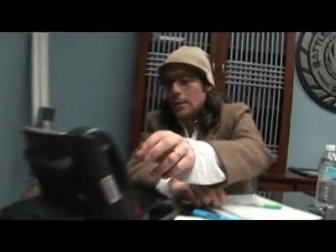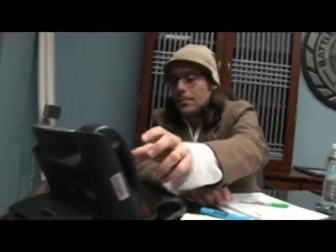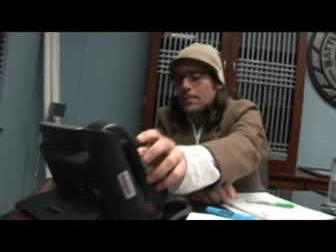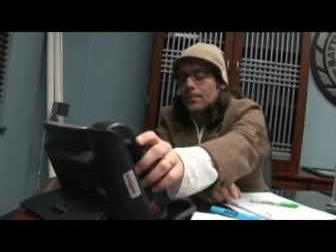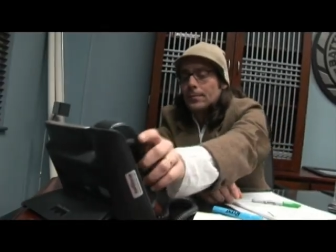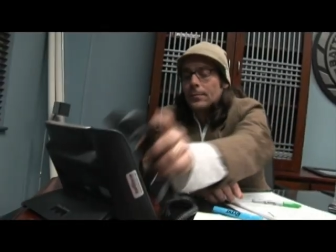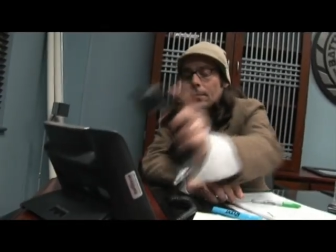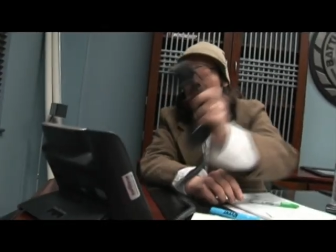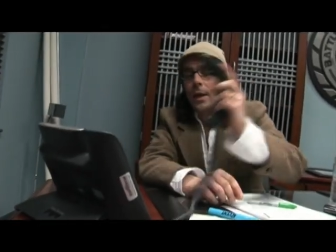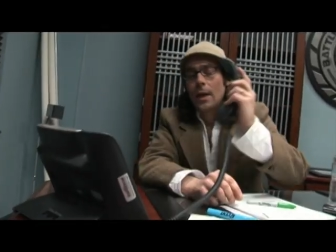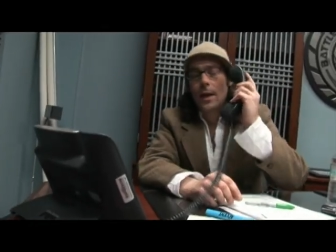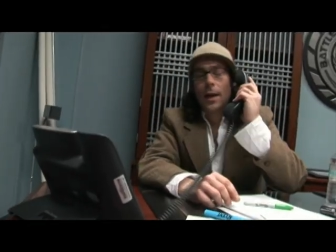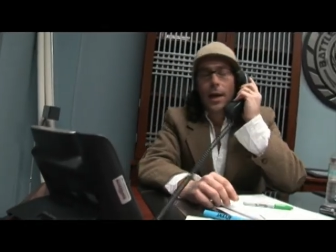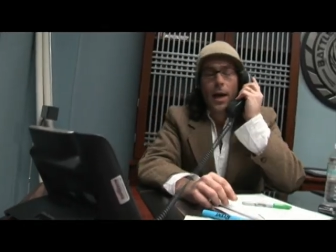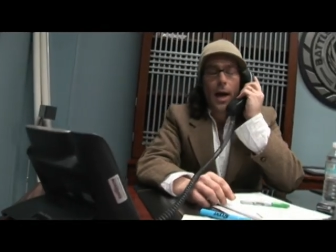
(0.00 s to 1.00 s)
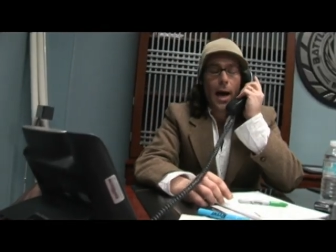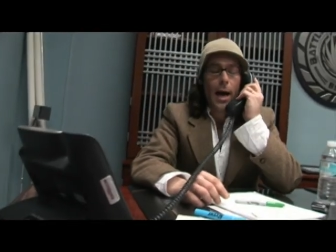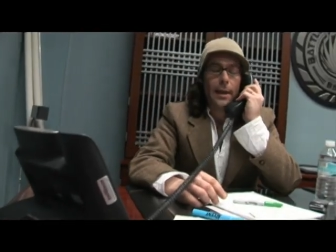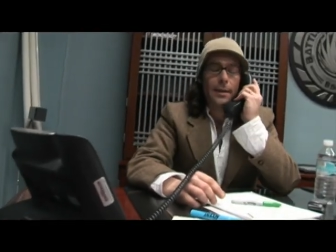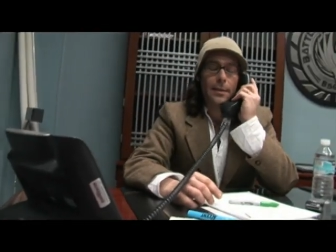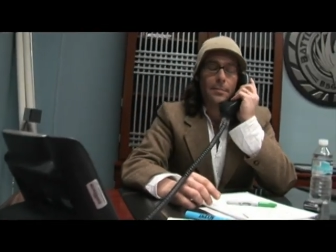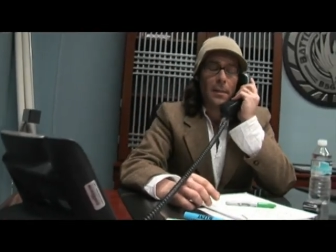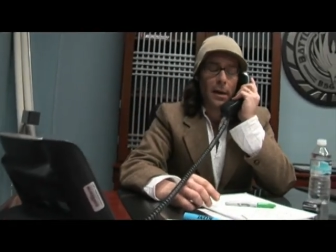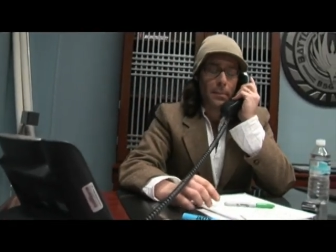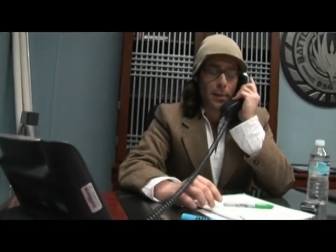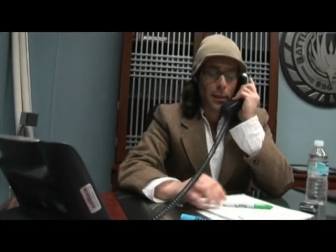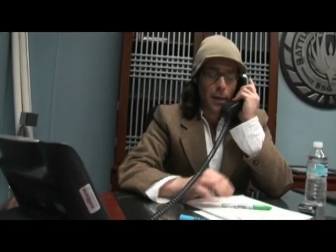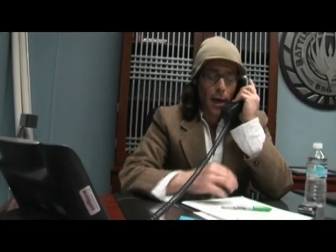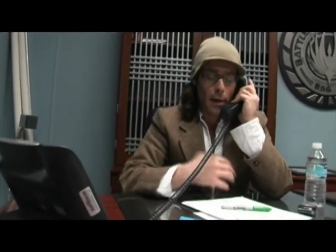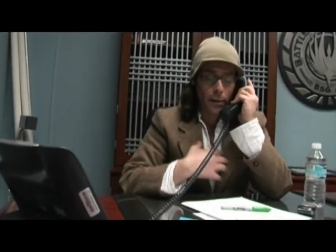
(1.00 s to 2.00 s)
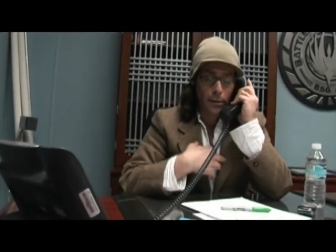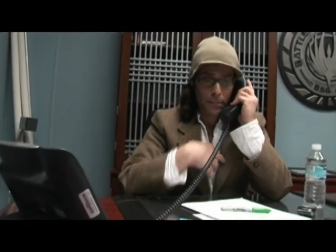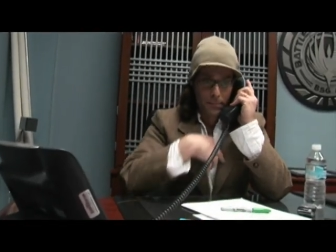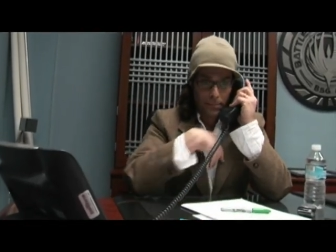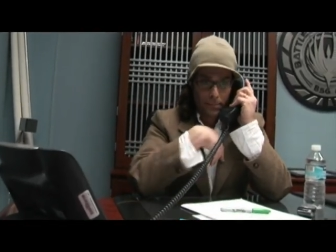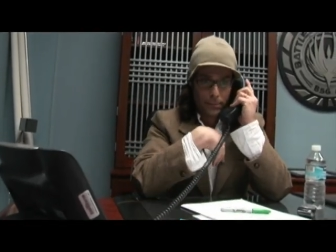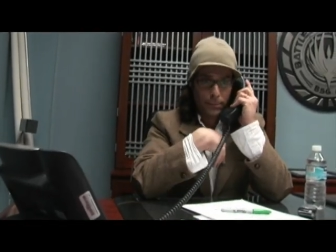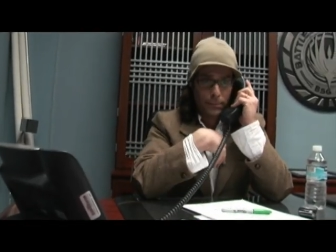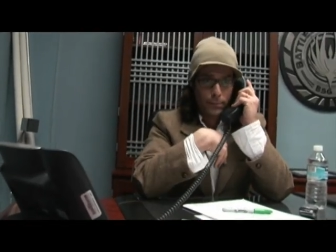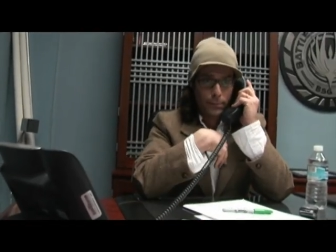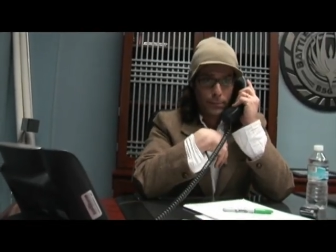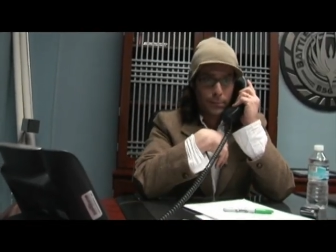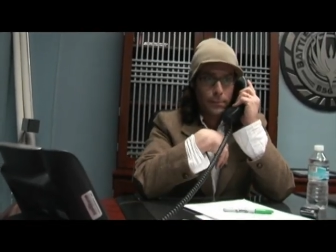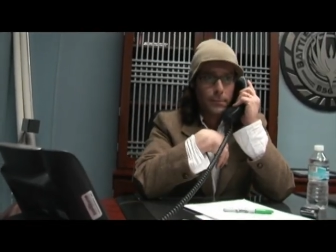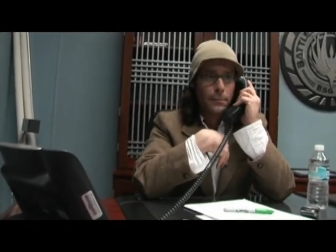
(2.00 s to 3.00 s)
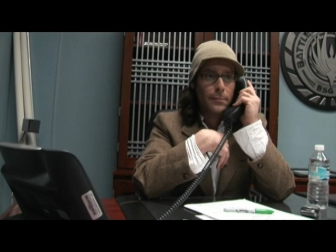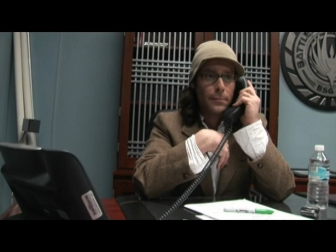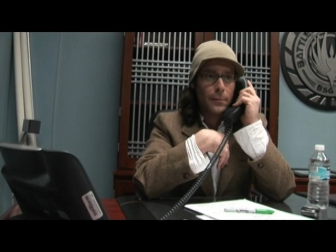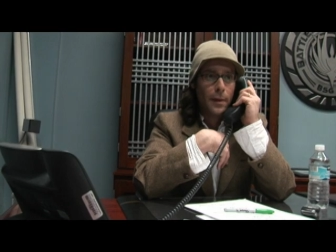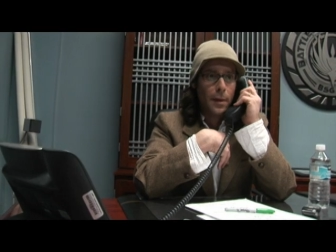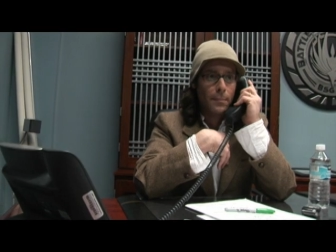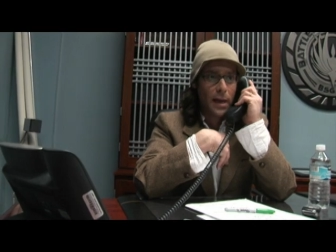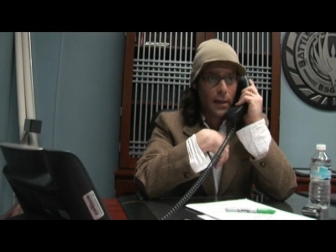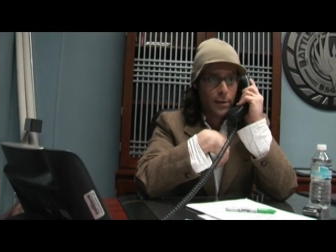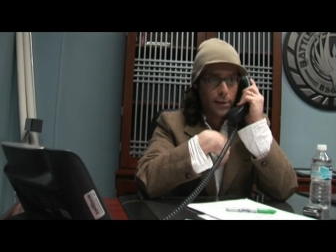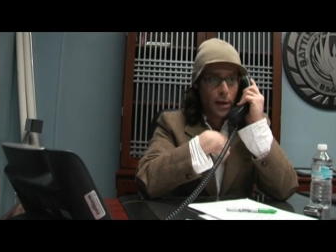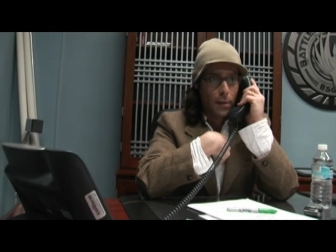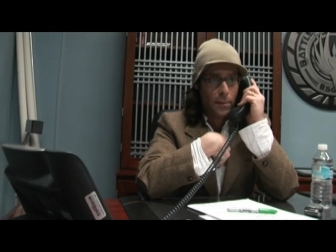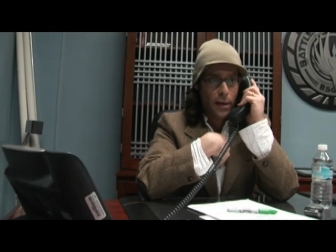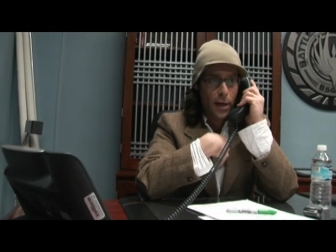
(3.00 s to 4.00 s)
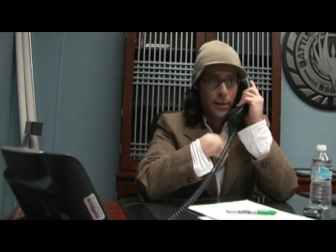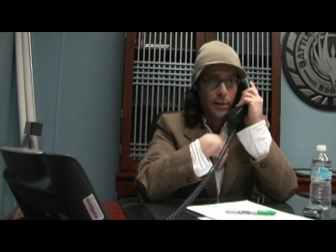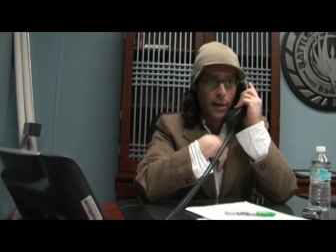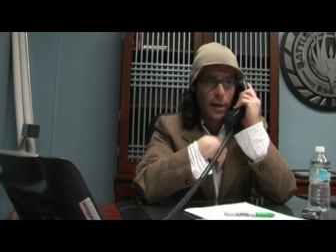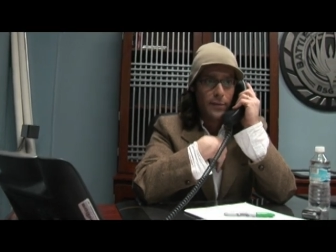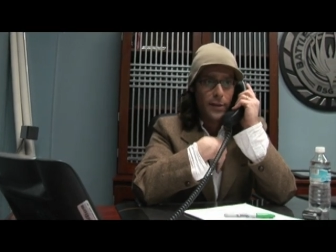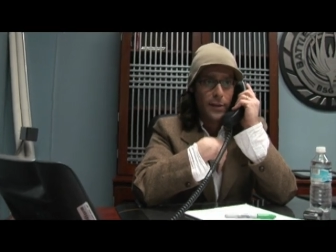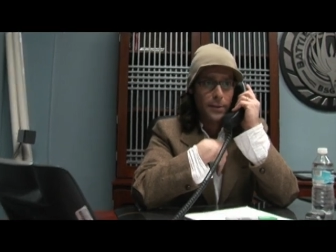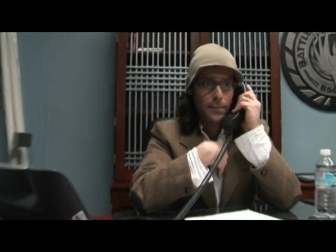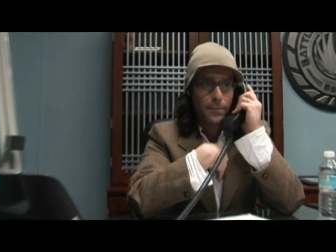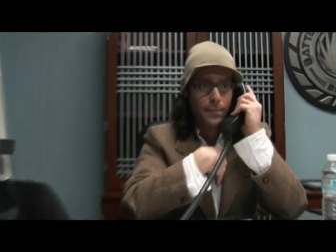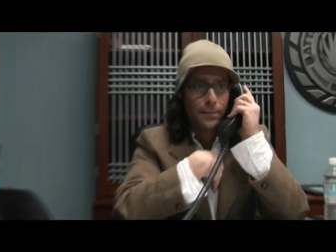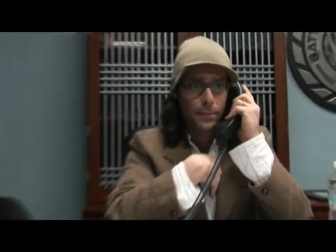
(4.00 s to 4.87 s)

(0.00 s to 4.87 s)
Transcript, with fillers: Um, hi, it's Mary McDonnell, Battlestar Production Office.